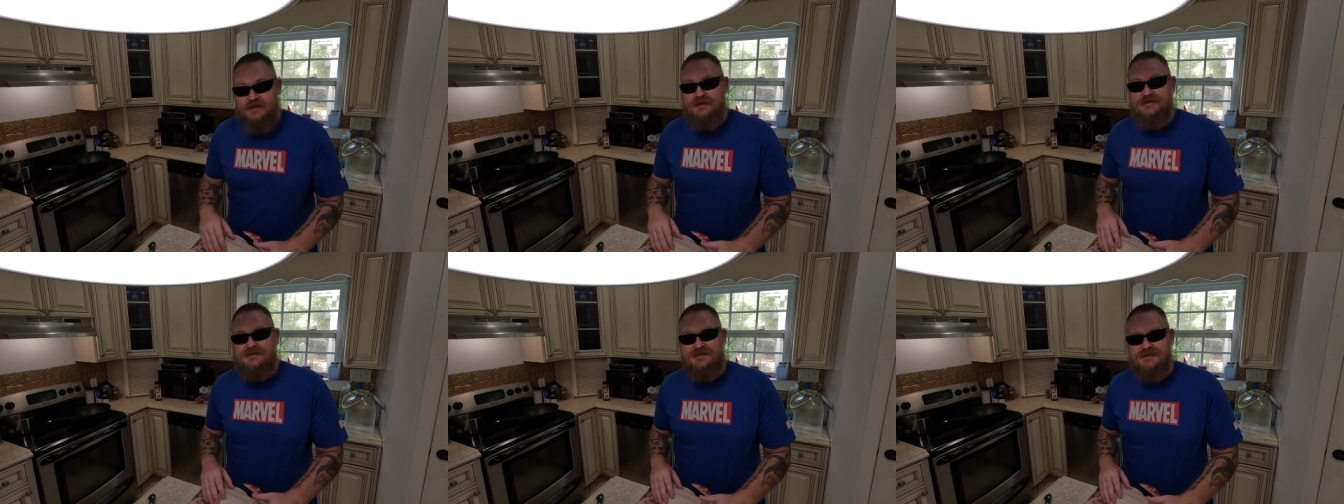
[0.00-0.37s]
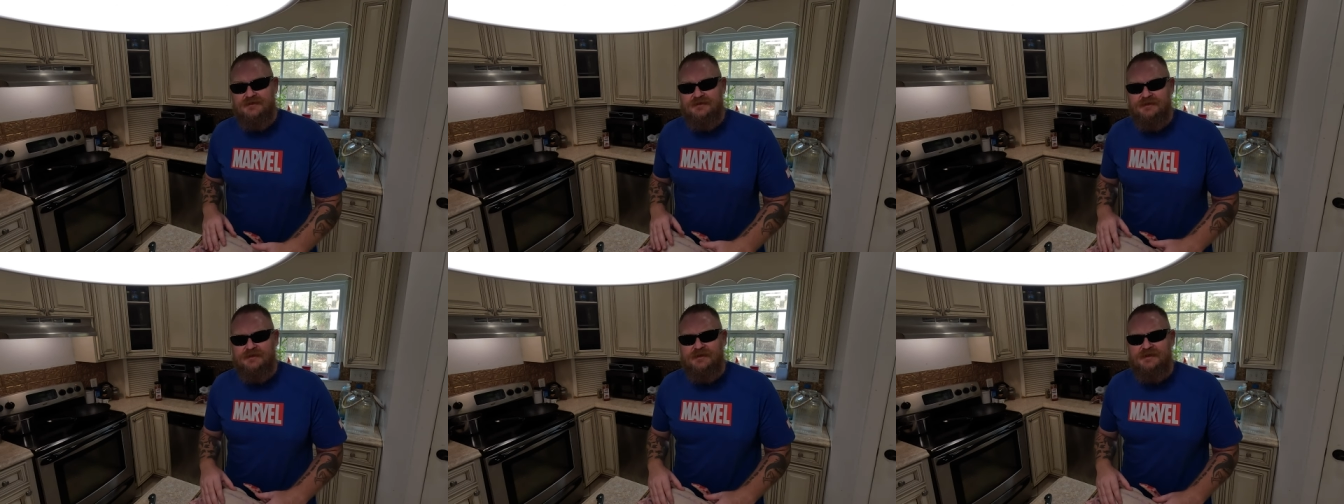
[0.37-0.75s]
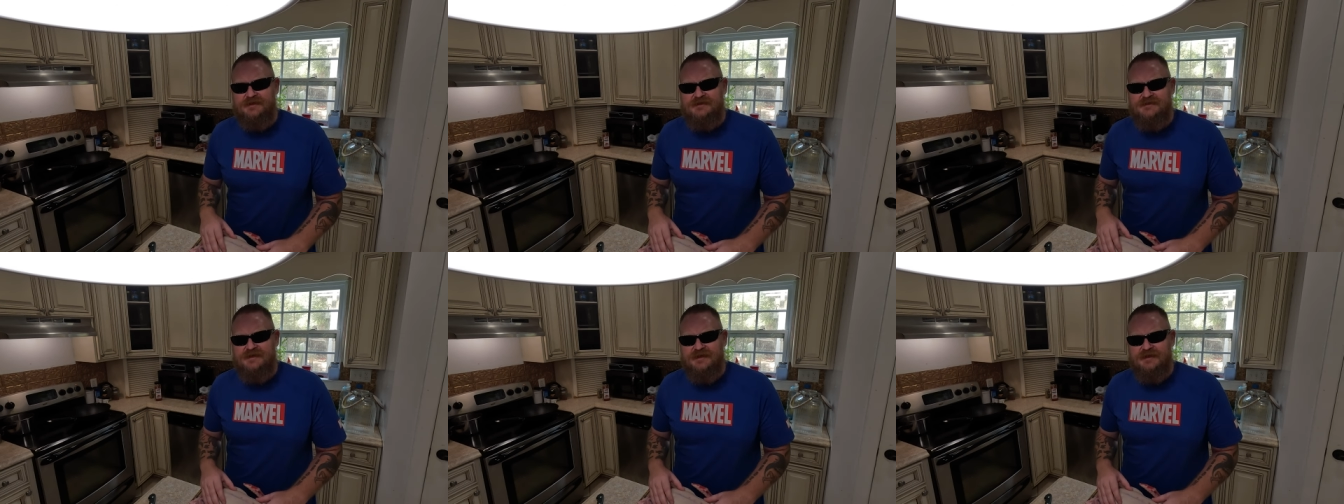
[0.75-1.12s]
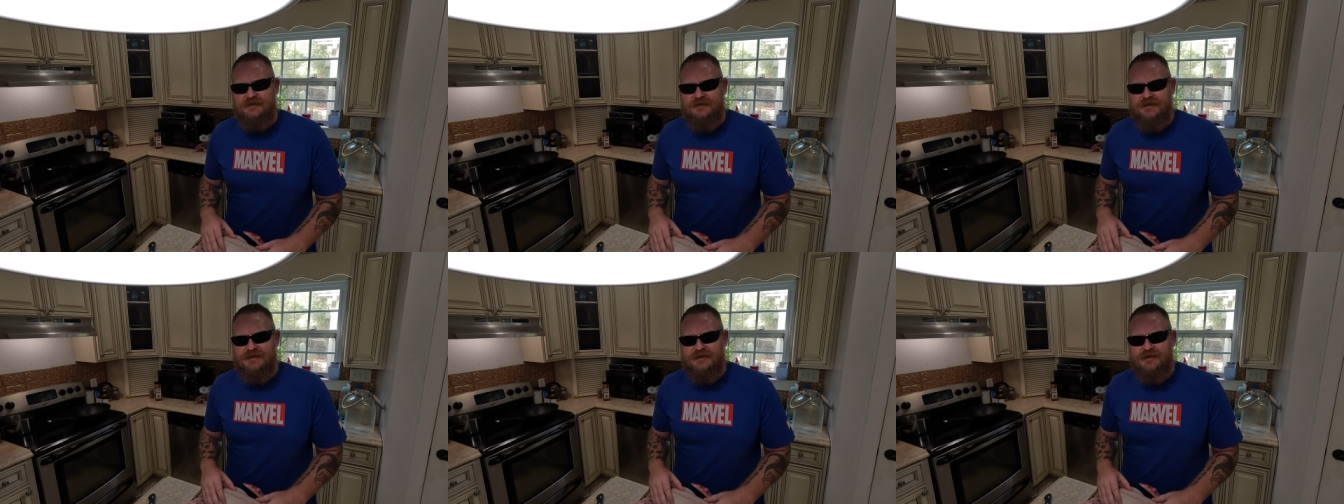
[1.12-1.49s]
you can still cook it the
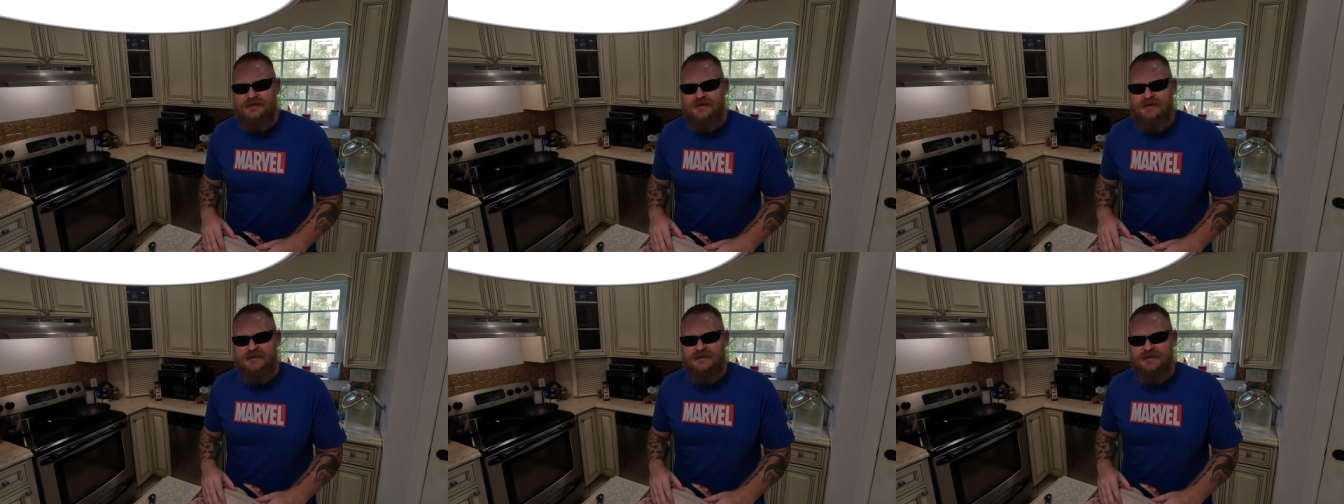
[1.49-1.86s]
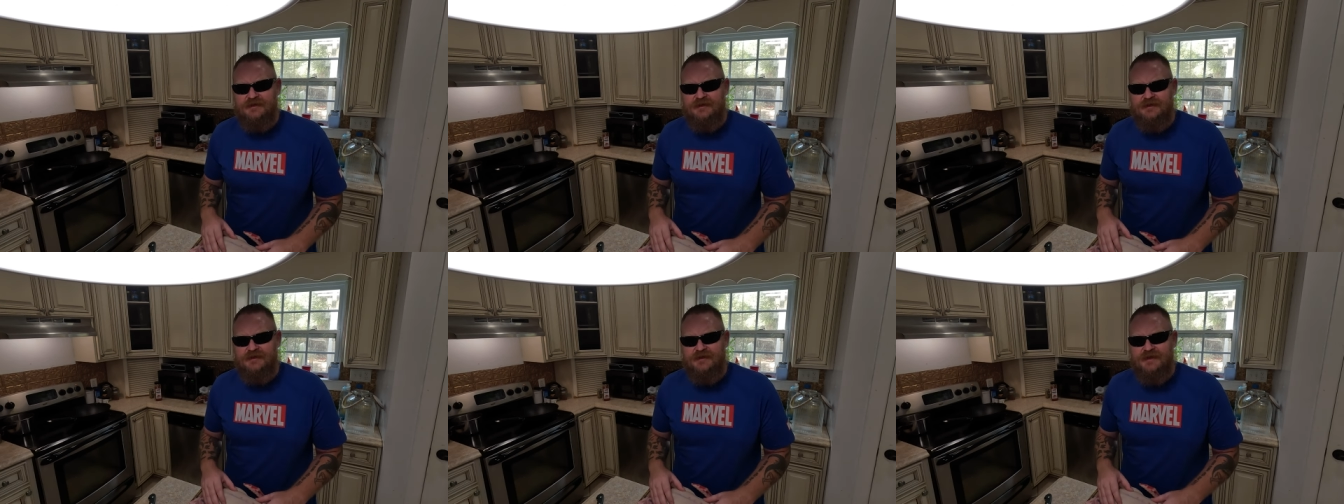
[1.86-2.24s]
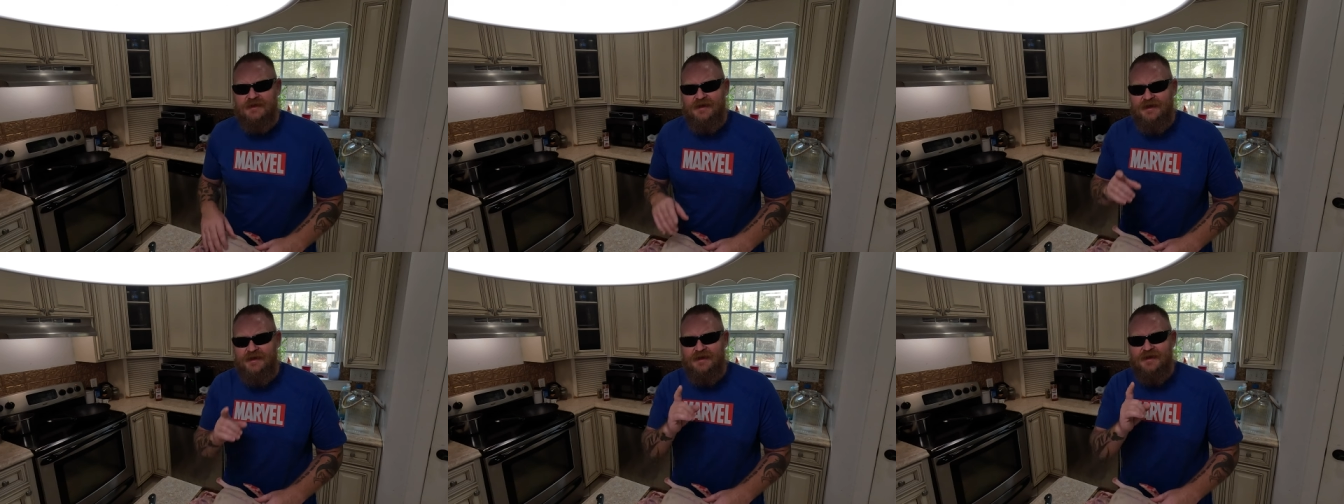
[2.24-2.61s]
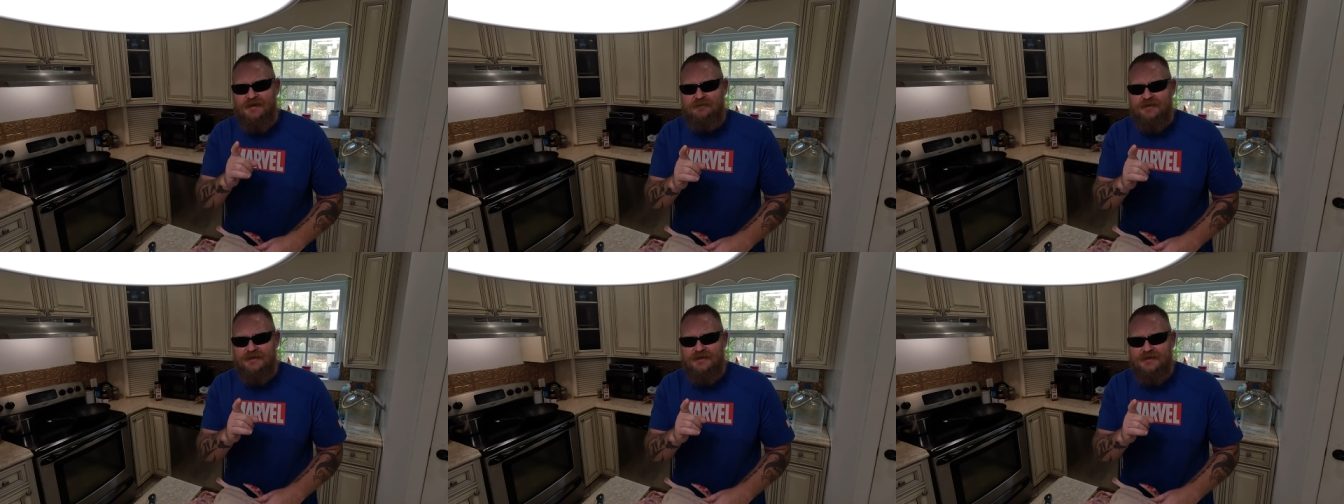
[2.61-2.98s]
same way.
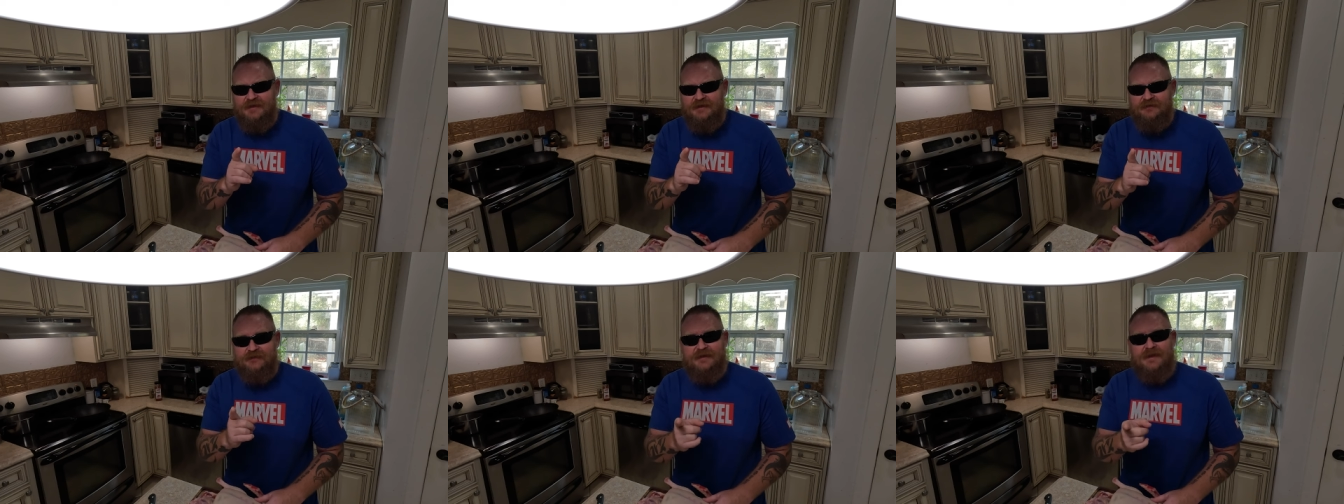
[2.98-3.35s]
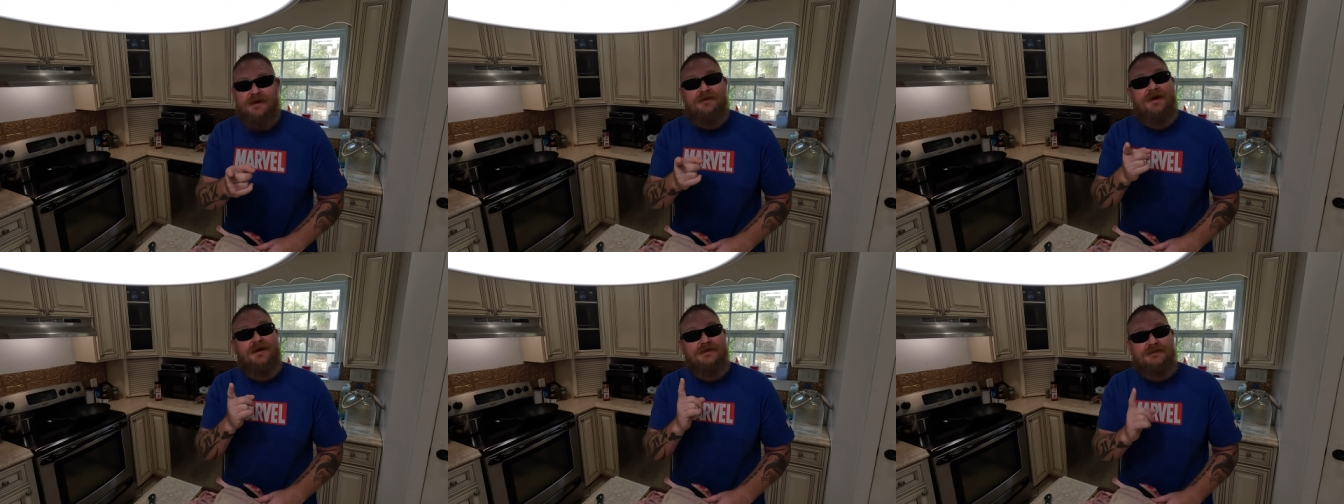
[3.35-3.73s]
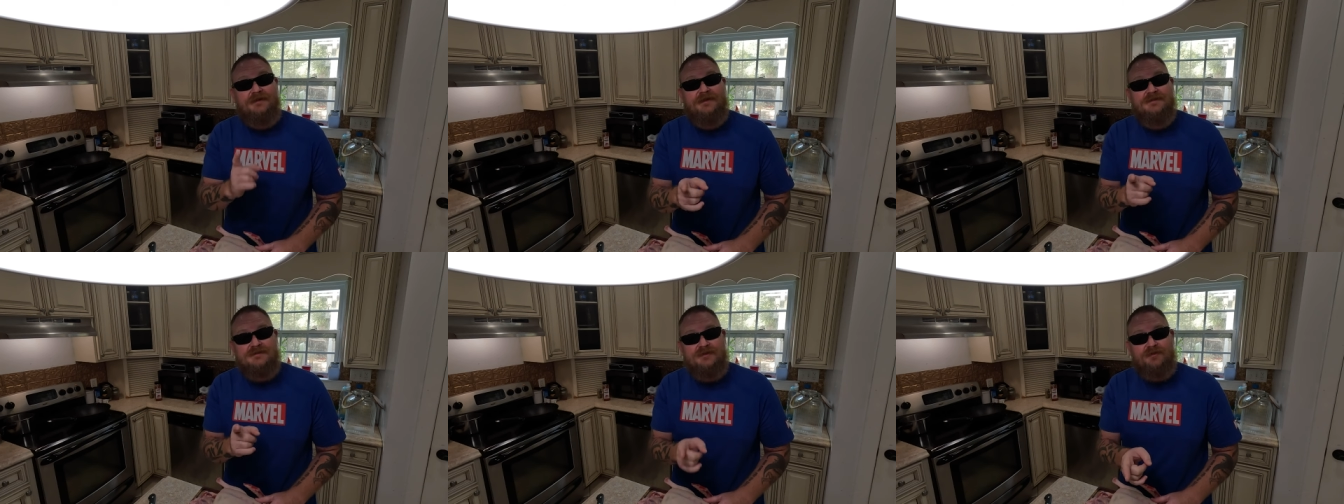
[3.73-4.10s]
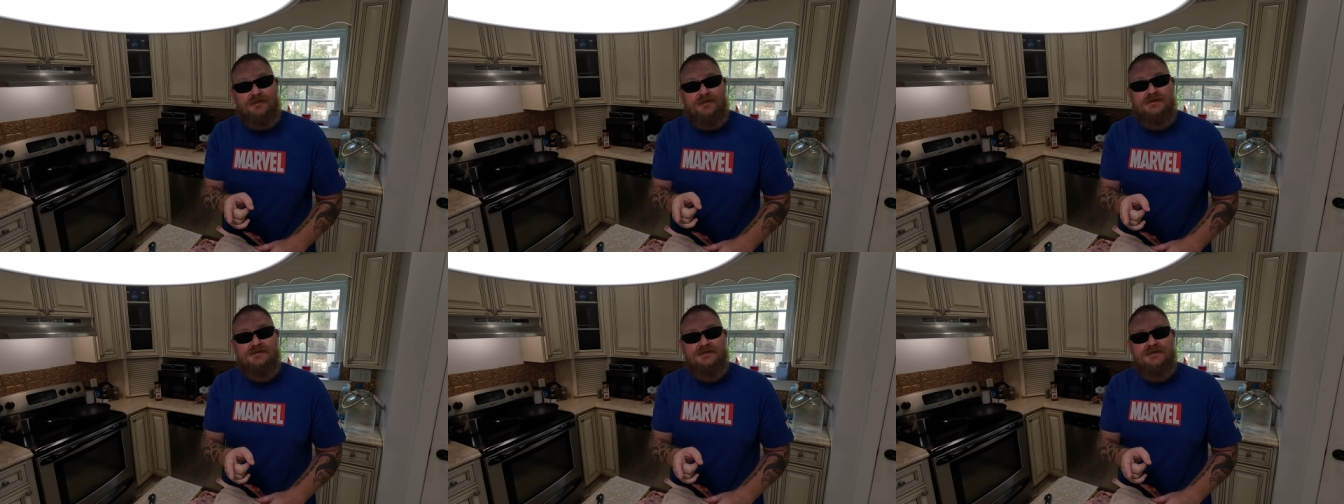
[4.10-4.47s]
I believe. Now, I did some
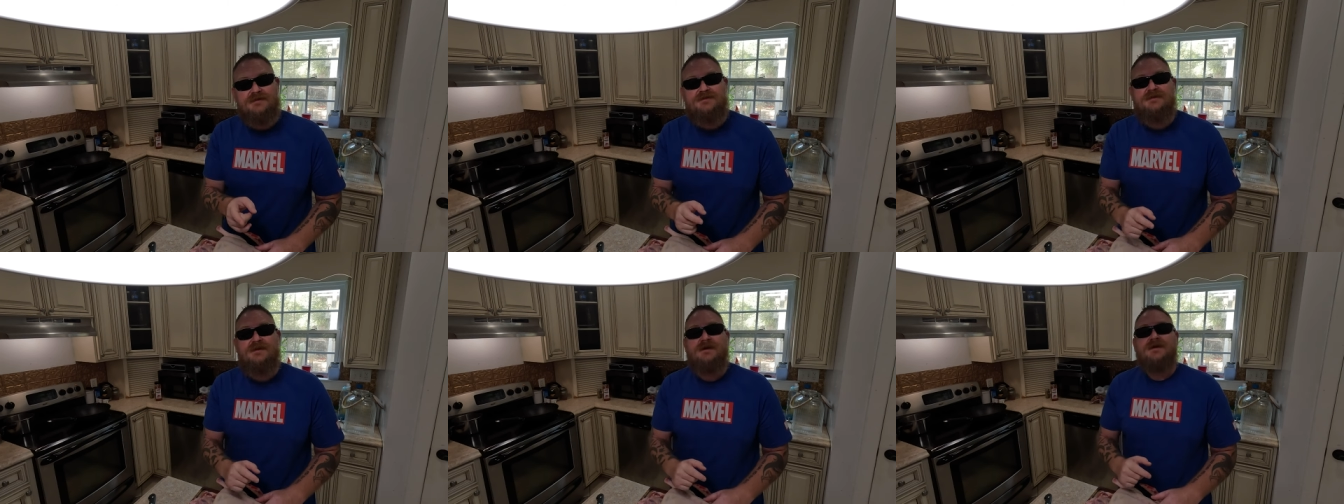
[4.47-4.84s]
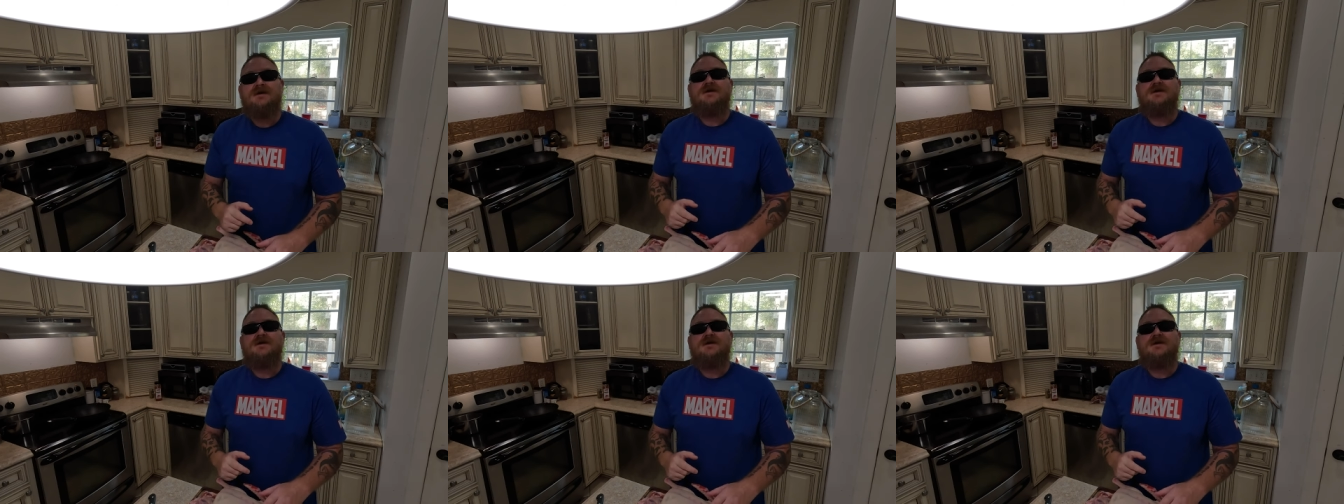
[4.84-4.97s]
research.